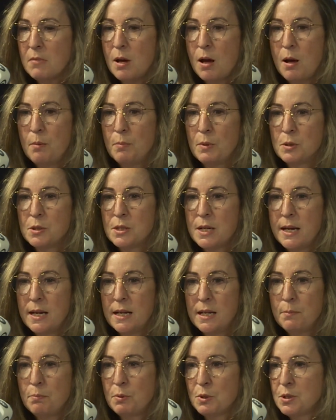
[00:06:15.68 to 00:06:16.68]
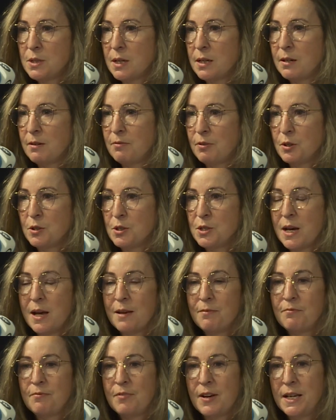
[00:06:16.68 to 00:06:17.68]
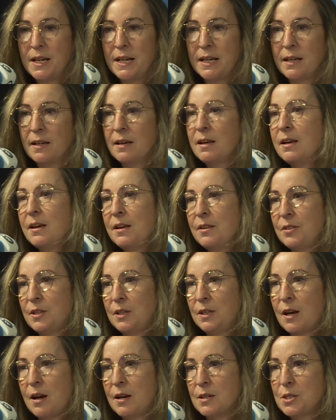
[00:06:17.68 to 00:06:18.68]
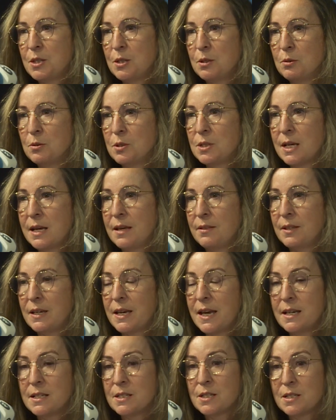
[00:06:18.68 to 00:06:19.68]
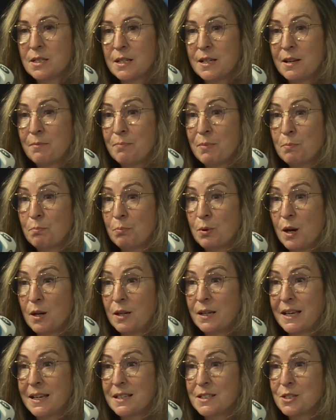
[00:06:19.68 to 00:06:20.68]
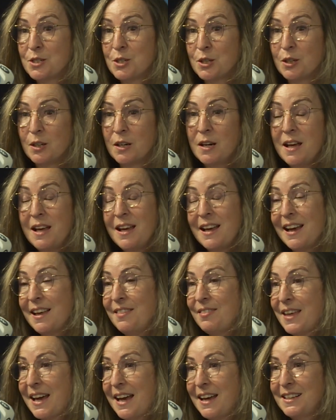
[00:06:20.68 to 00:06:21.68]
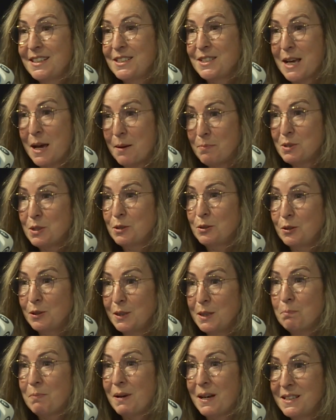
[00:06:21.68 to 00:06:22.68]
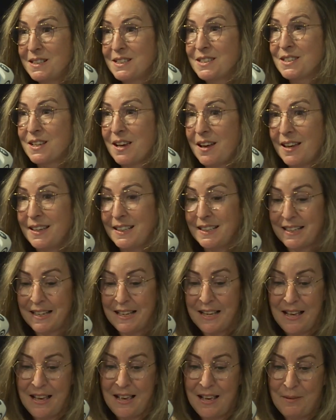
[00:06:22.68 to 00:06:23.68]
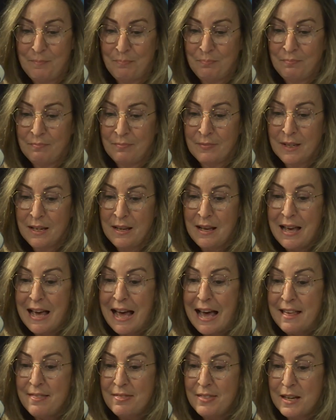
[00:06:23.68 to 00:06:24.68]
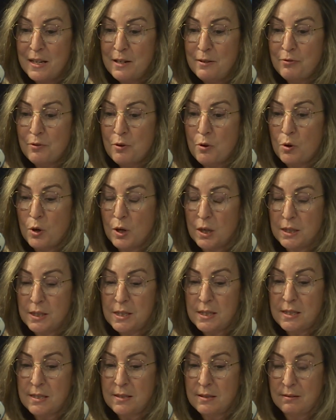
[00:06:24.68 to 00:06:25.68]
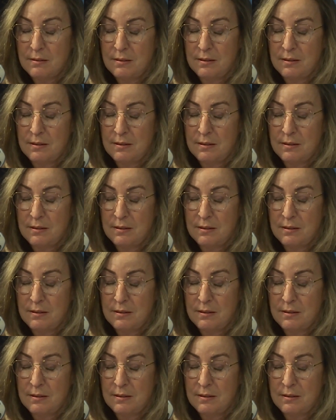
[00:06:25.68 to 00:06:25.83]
almost 80% of her time fighting the lawsuits and the cases that have been brought against her. And that is absolutely by design. And then, of course,